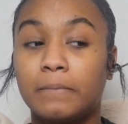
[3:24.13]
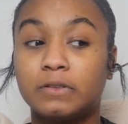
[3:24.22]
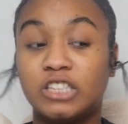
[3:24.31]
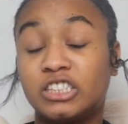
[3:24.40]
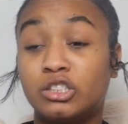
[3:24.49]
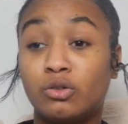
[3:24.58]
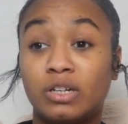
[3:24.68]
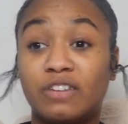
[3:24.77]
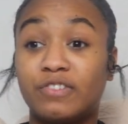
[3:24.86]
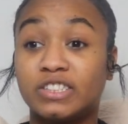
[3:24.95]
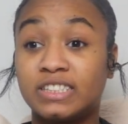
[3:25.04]
just to a
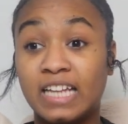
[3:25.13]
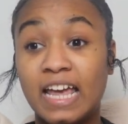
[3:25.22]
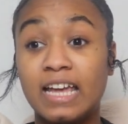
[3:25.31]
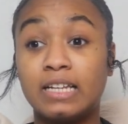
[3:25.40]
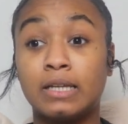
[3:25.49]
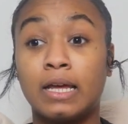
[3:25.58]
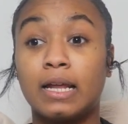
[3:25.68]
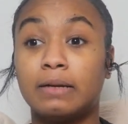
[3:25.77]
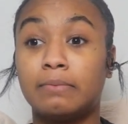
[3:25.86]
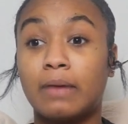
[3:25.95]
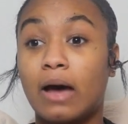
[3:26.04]
different state, then